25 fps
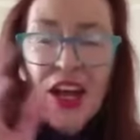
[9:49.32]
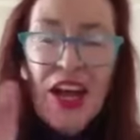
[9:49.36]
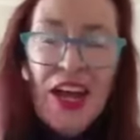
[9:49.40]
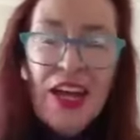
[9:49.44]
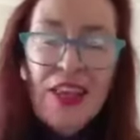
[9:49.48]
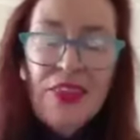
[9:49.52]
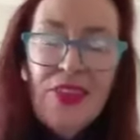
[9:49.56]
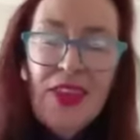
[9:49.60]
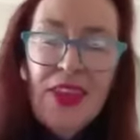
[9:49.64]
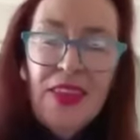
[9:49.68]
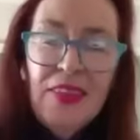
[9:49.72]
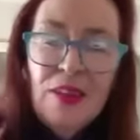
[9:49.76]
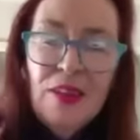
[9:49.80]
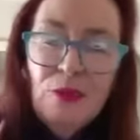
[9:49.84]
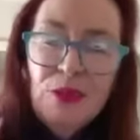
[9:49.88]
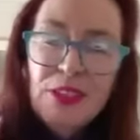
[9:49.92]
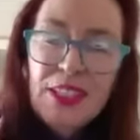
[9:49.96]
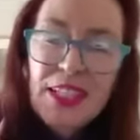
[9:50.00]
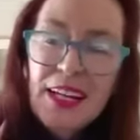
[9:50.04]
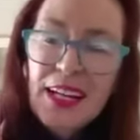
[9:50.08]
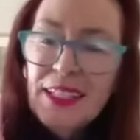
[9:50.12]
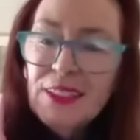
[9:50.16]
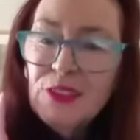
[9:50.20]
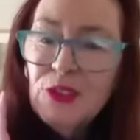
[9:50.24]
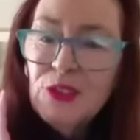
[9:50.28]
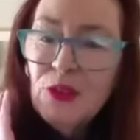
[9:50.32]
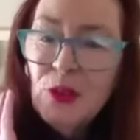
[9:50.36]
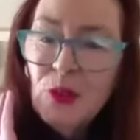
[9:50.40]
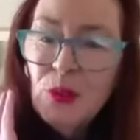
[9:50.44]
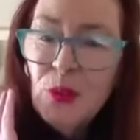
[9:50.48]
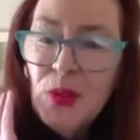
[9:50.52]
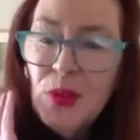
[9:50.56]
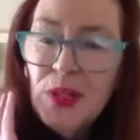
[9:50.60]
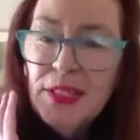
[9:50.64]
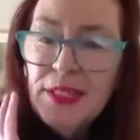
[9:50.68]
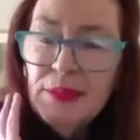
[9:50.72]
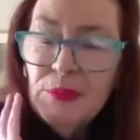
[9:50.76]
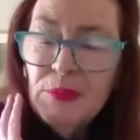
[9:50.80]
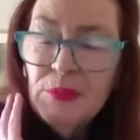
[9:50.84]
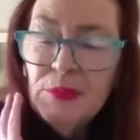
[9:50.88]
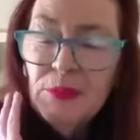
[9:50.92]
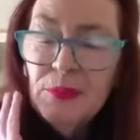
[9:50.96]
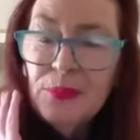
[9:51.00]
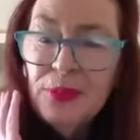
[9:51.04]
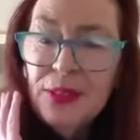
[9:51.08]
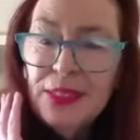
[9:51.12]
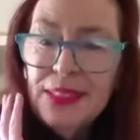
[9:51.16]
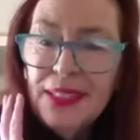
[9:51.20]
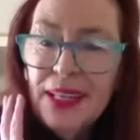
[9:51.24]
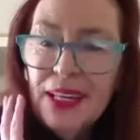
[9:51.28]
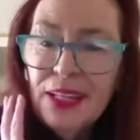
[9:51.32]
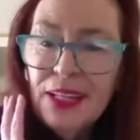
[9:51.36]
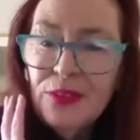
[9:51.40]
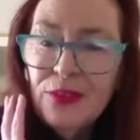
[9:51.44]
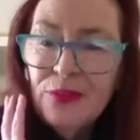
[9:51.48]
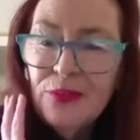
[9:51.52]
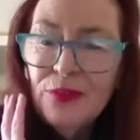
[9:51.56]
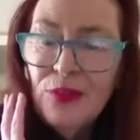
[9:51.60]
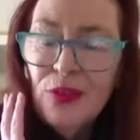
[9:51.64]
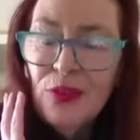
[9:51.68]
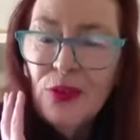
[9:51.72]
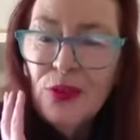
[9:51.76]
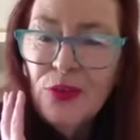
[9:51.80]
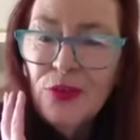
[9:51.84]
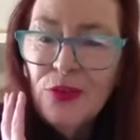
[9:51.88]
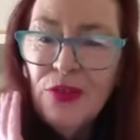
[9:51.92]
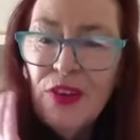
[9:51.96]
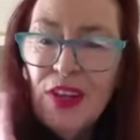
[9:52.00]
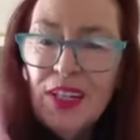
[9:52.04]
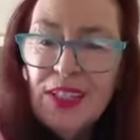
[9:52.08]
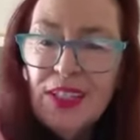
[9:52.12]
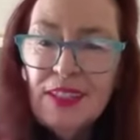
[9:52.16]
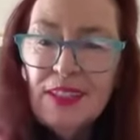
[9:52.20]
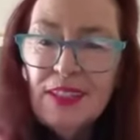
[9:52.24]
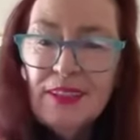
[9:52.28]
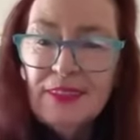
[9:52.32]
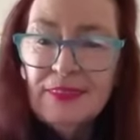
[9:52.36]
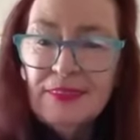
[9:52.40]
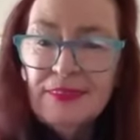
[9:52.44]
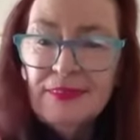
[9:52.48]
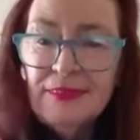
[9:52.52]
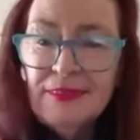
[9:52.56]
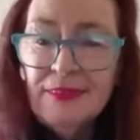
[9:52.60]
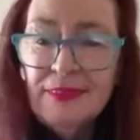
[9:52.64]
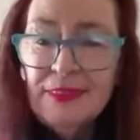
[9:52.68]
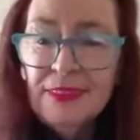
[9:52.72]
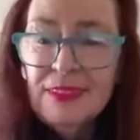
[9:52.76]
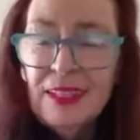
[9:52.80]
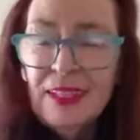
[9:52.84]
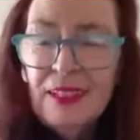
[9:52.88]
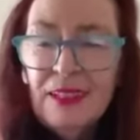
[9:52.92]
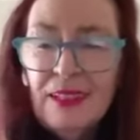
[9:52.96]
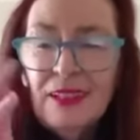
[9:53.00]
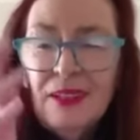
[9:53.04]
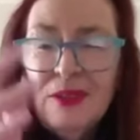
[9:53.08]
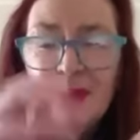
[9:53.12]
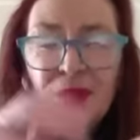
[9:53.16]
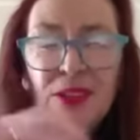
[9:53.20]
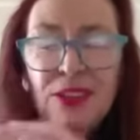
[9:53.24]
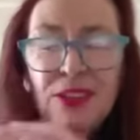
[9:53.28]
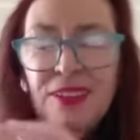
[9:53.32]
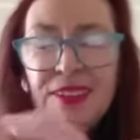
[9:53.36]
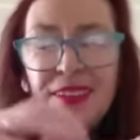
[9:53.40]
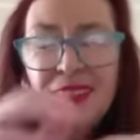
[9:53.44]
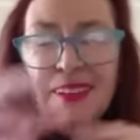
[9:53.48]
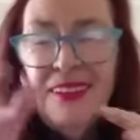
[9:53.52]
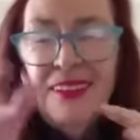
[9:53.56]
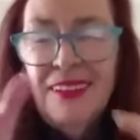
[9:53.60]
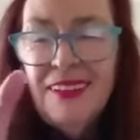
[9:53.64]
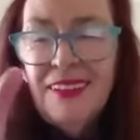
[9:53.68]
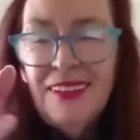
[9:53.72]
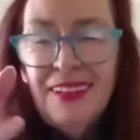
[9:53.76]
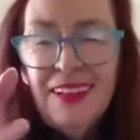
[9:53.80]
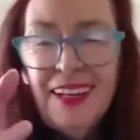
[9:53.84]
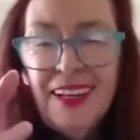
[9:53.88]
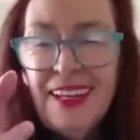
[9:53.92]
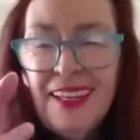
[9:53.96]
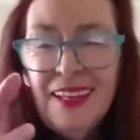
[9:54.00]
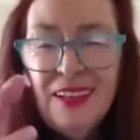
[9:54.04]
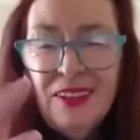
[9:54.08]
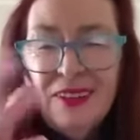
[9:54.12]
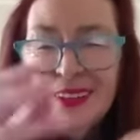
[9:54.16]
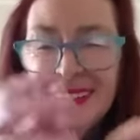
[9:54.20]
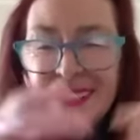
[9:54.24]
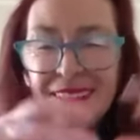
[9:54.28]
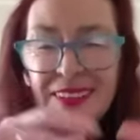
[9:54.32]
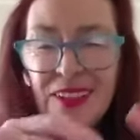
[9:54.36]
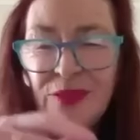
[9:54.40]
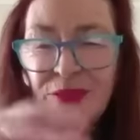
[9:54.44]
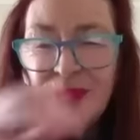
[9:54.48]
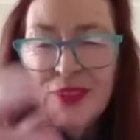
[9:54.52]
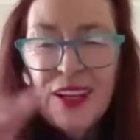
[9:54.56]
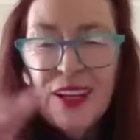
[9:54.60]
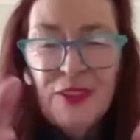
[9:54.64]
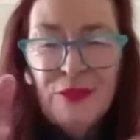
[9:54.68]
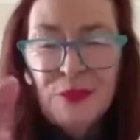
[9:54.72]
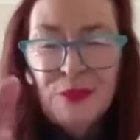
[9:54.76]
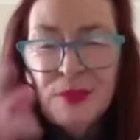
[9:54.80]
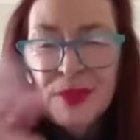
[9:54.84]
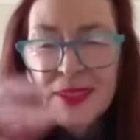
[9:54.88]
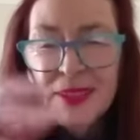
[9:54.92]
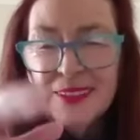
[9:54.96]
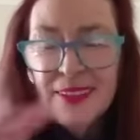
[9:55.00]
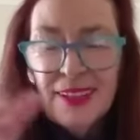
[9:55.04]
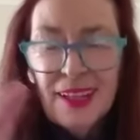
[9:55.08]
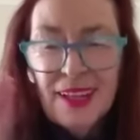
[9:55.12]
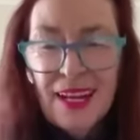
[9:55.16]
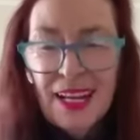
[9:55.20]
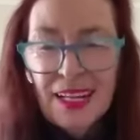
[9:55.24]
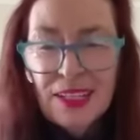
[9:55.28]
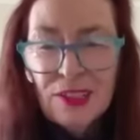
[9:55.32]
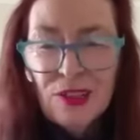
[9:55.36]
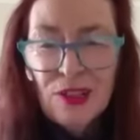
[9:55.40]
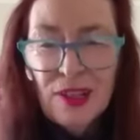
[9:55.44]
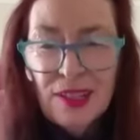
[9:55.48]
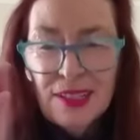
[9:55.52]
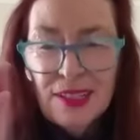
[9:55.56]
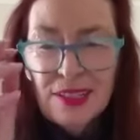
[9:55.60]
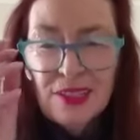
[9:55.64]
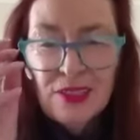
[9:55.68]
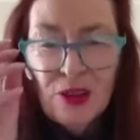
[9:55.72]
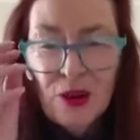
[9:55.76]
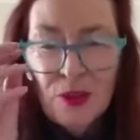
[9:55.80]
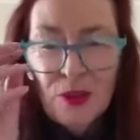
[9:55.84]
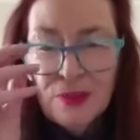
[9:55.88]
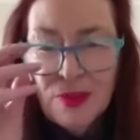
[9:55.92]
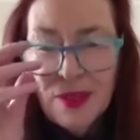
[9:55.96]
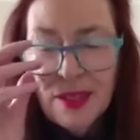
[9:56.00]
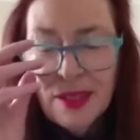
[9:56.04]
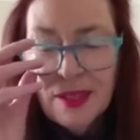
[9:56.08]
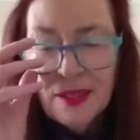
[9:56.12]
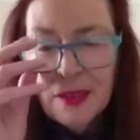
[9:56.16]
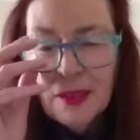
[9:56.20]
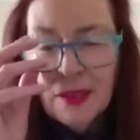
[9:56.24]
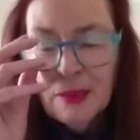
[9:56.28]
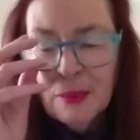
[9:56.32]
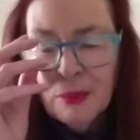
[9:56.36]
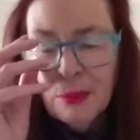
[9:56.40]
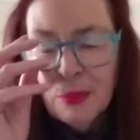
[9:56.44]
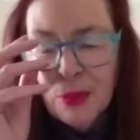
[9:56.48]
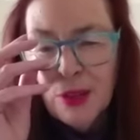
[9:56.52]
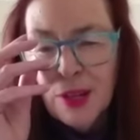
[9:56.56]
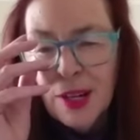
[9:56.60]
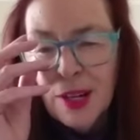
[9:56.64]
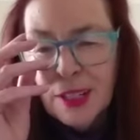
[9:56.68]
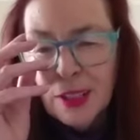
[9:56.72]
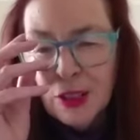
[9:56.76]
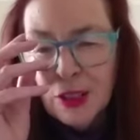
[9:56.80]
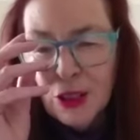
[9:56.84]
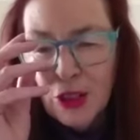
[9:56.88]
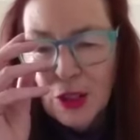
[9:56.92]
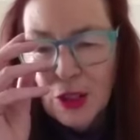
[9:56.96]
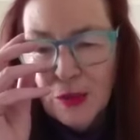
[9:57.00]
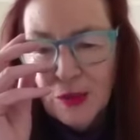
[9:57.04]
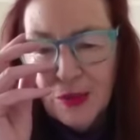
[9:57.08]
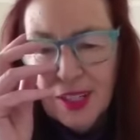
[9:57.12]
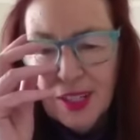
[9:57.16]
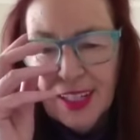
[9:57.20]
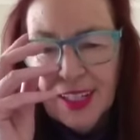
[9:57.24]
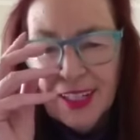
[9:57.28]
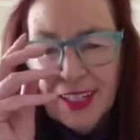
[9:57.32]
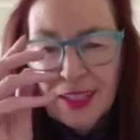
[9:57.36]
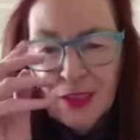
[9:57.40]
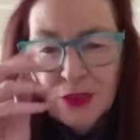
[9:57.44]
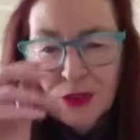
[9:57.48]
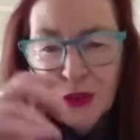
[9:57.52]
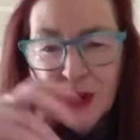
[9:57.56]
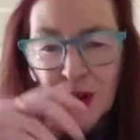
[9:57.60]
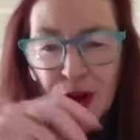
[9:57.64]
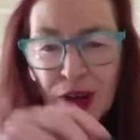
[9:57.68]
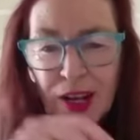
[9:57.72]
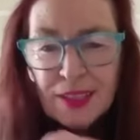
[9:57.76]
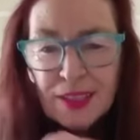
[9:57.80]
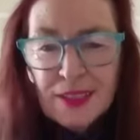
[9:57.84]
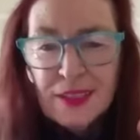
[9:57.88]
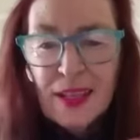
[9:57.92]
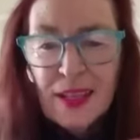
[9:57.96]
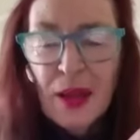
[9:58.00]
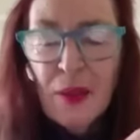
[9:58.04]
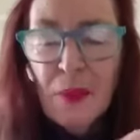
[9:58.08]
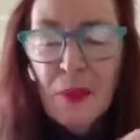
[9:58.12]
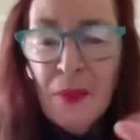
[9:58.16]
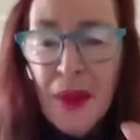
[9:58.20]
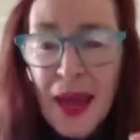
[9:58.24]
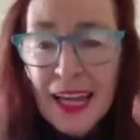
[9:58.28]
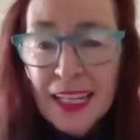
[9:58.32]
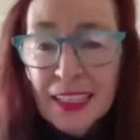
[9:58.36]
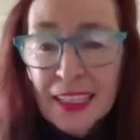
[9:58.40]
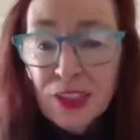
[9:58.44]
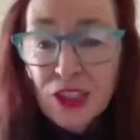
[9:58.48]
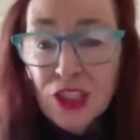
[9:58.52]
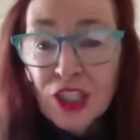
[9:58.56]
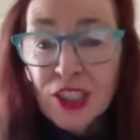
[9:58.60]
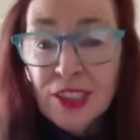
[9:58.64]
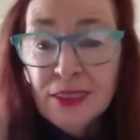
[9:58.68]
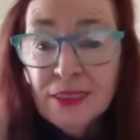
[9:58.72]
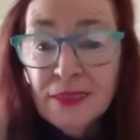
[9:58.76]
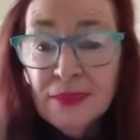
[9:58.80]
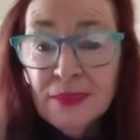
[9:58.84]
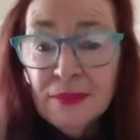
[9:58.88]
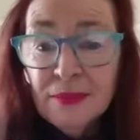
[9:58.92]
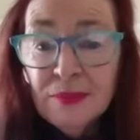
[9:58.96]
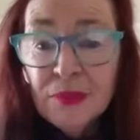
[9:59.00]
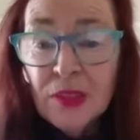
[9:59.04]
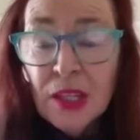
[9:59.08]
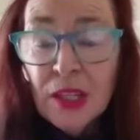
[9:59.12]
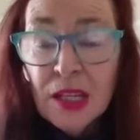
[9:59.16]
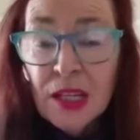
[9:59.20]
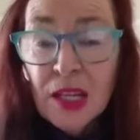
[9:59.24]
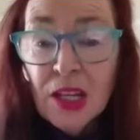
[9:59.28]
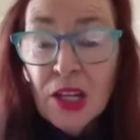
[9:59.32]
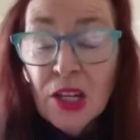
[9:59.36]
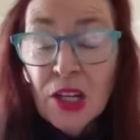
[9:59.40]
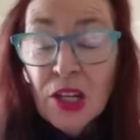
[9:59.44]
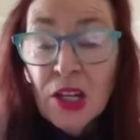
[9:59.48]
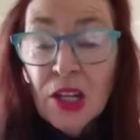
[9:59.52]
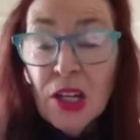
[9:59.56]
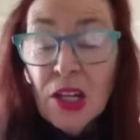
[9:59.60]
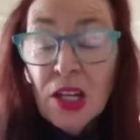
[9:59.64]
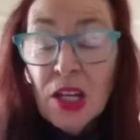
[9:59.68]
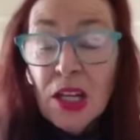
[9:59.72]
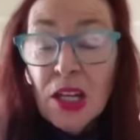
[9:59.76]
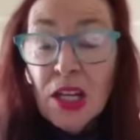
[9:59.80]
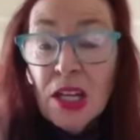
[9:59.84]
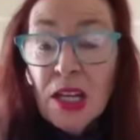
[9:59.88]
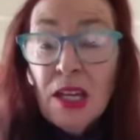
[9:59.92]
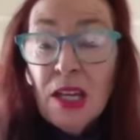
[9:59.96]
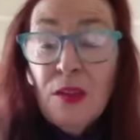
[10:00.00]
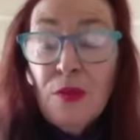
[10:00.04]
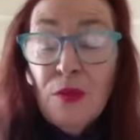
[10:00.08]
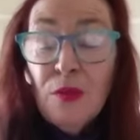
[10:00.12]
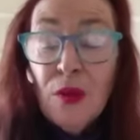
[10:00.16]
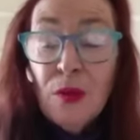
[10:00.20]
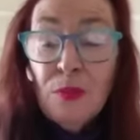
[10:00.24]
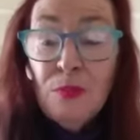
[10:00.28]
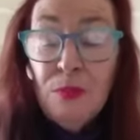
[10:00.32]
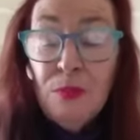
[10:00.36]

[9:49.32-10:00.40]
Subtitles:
And then there was an extra 20% for fentanyl, which is illegal, as if governments can actually stop the production of illegal drugs. Imagine if a